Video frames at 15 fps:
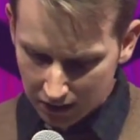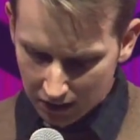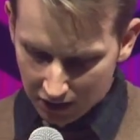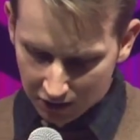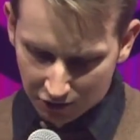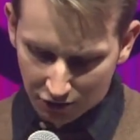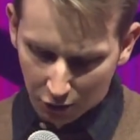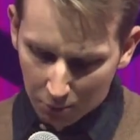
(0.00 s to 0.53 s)

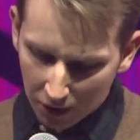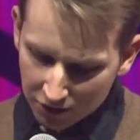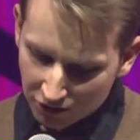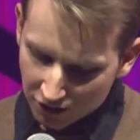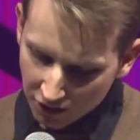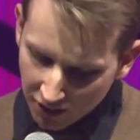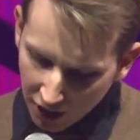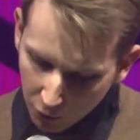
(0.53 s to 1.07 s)
insomuch
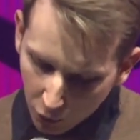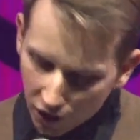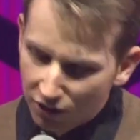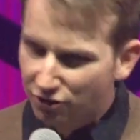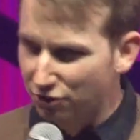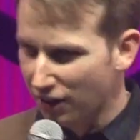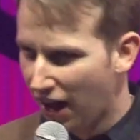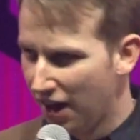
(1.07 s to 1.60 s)
that they were
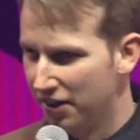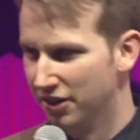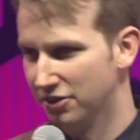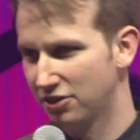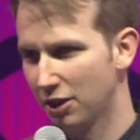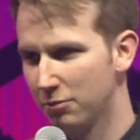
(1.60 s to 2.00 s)
astonished.